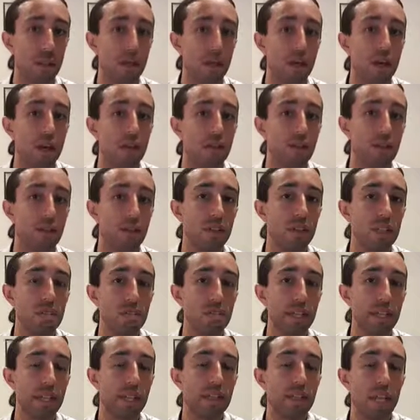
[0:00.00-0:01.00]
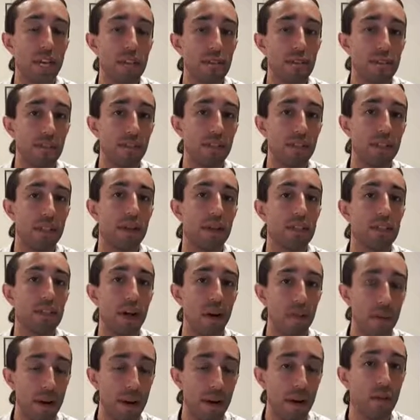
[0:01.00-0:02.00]
So it does mean that, say, even if it does come
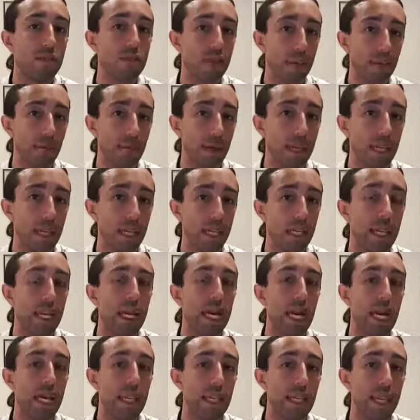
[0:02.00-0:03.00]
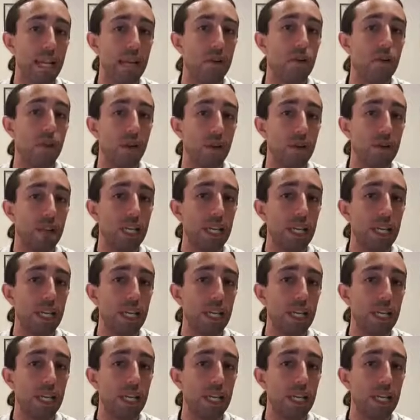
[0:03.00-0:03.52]
out of somebody, then it will only